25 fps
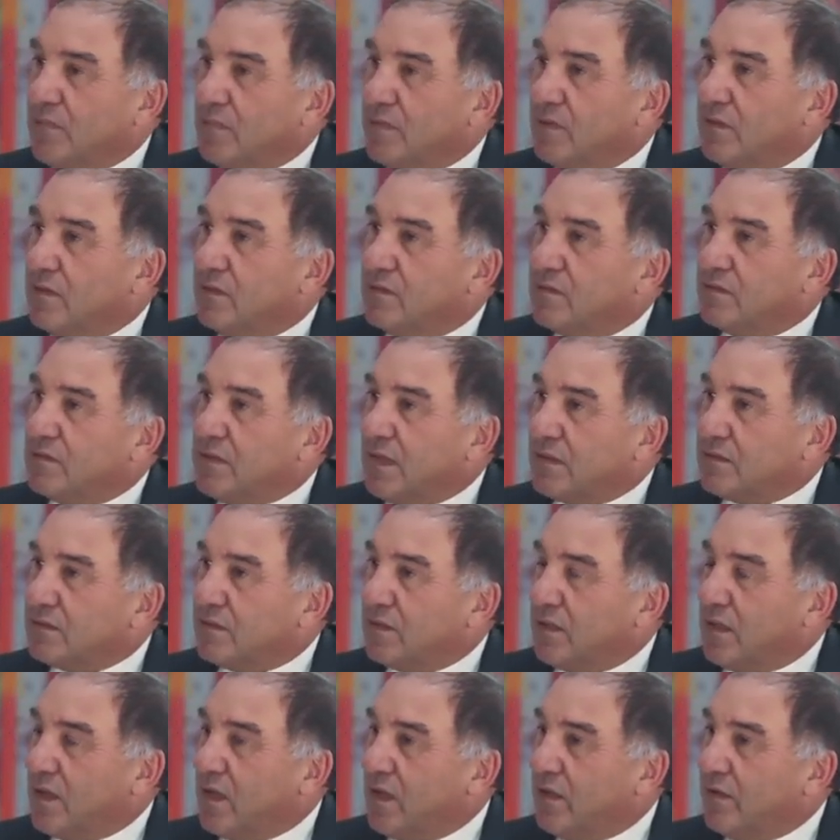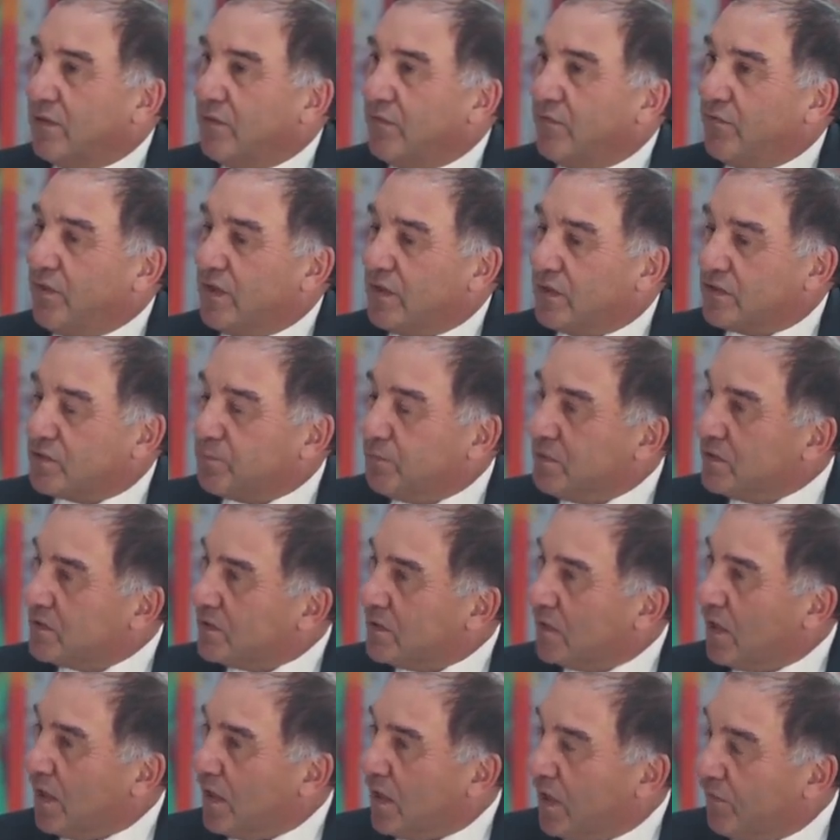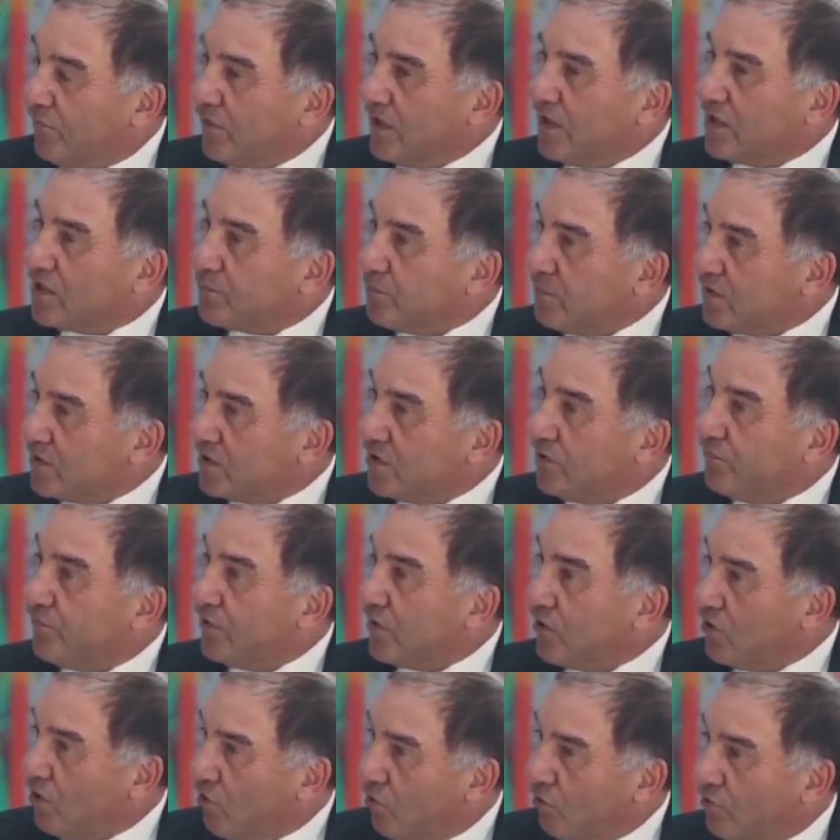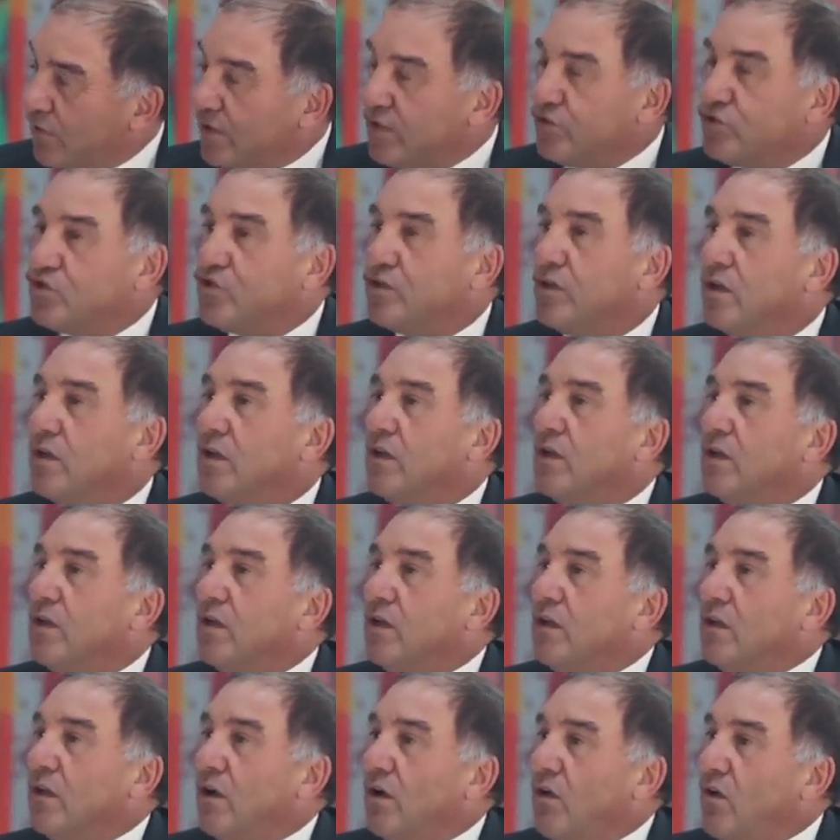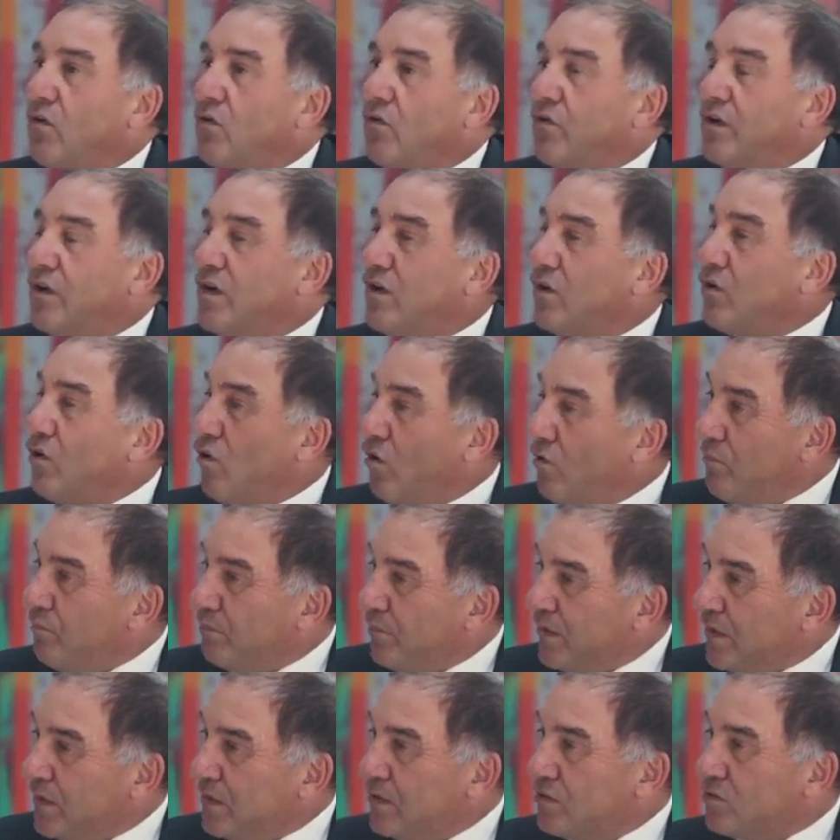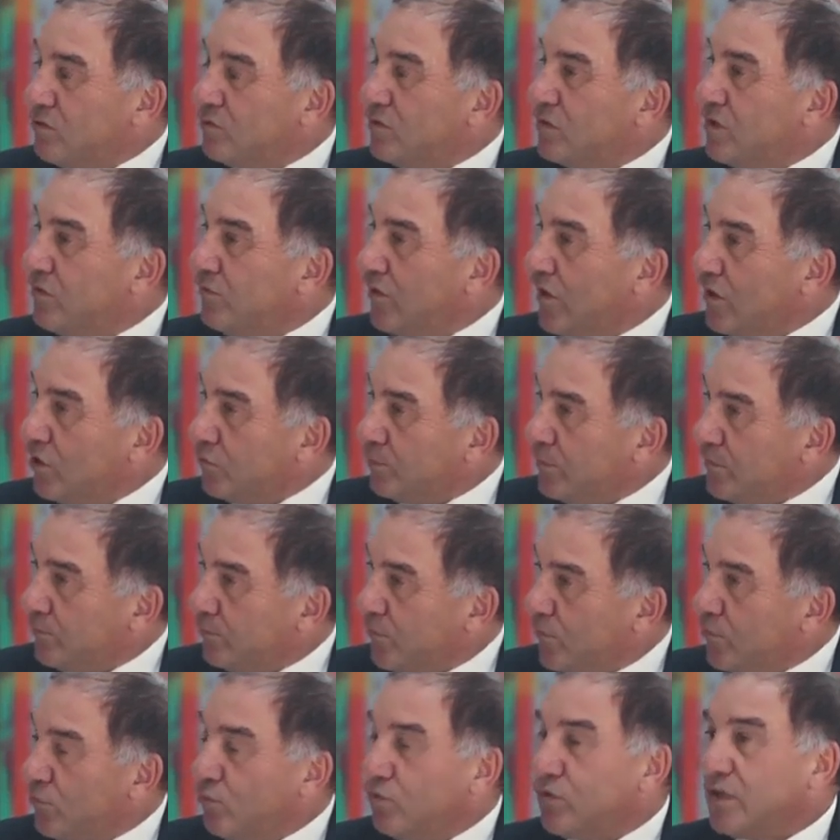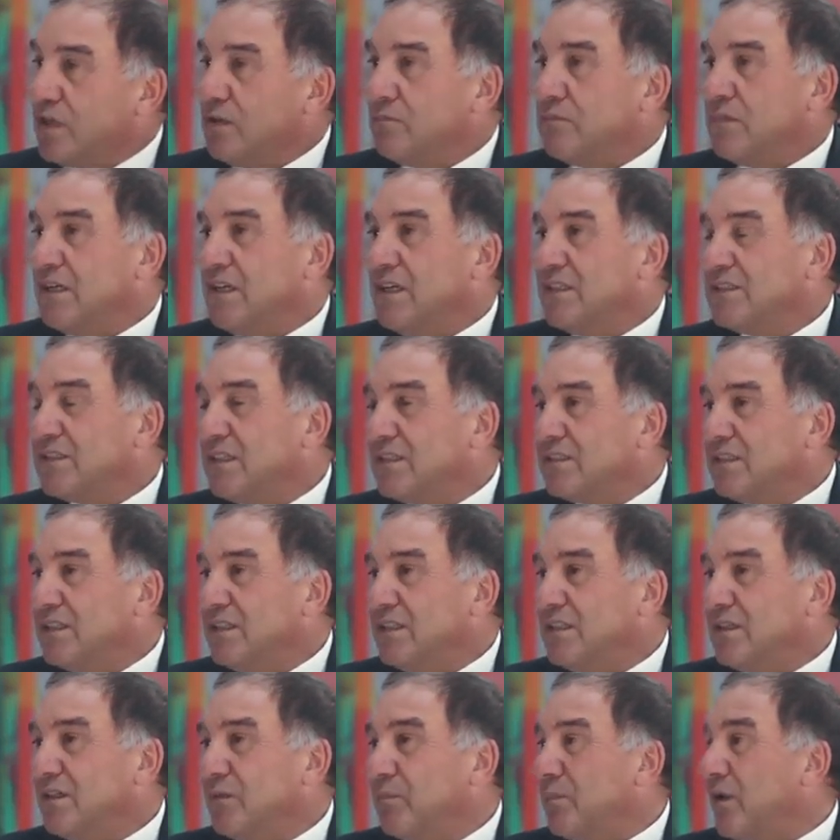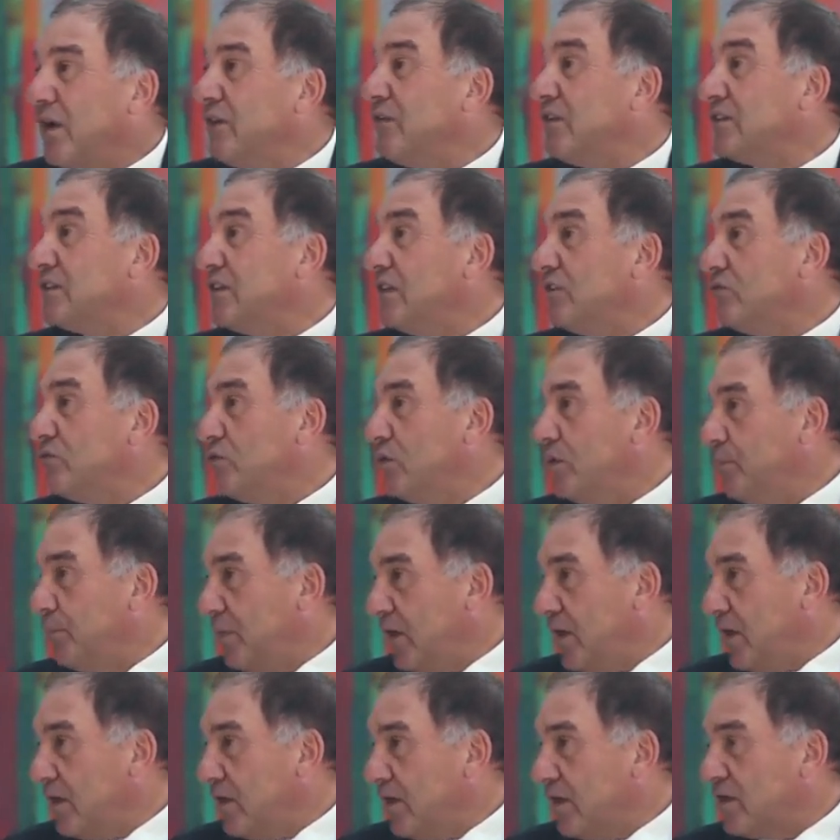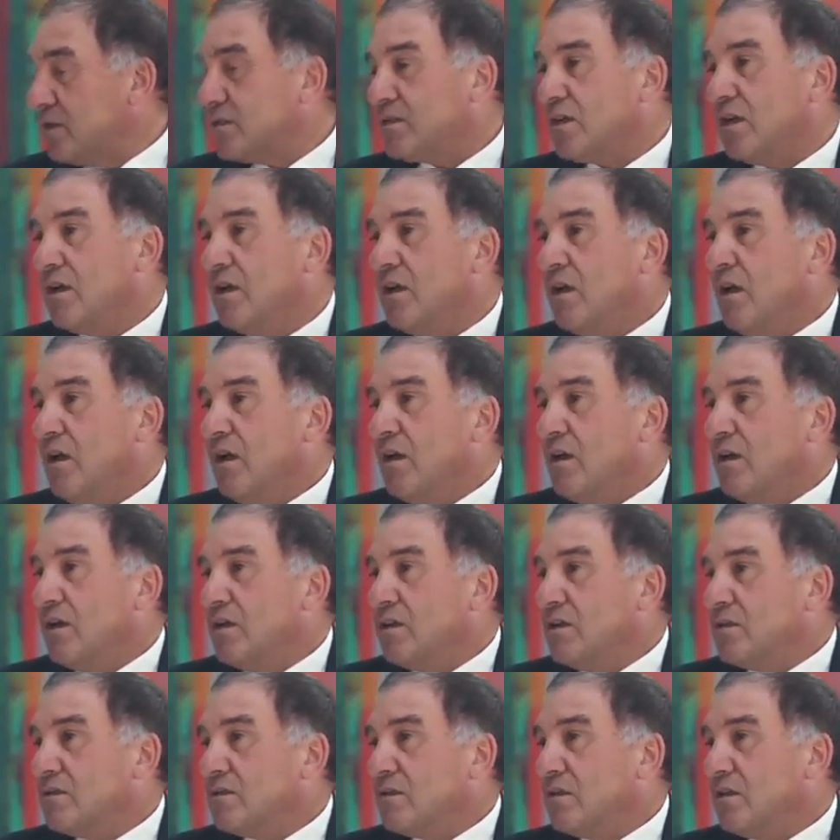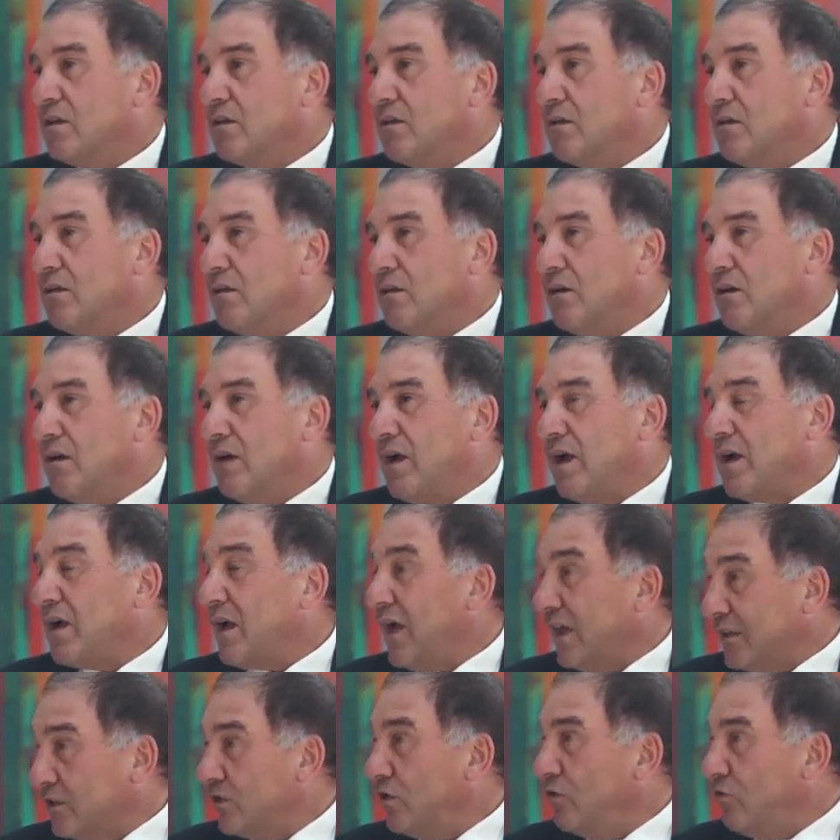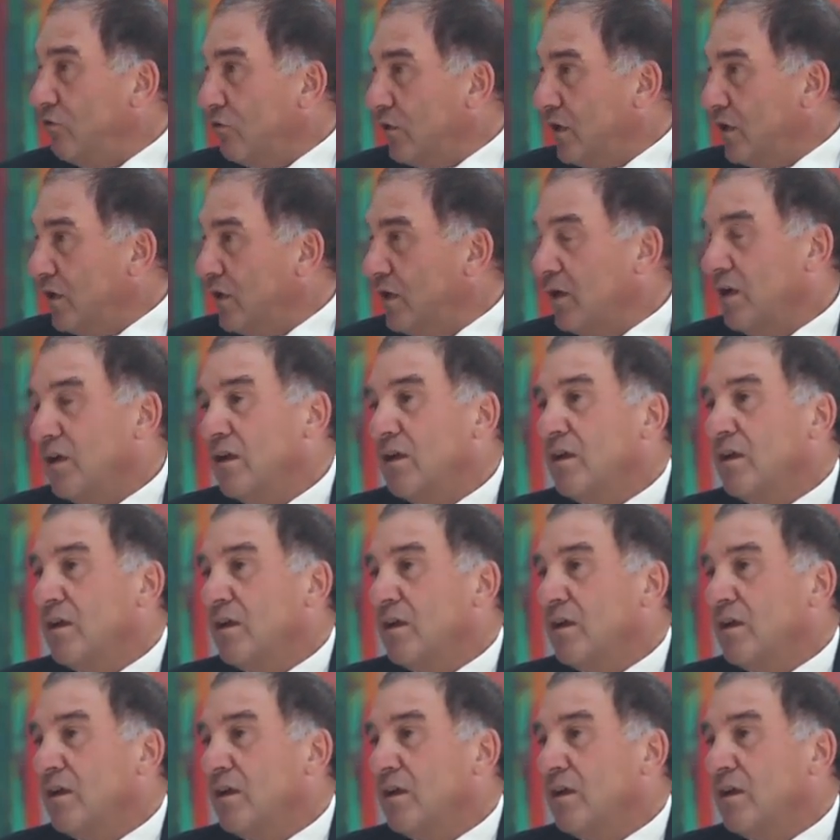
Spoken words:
that have having a specific knowledge on companies, on development program. And I think private equity players is a category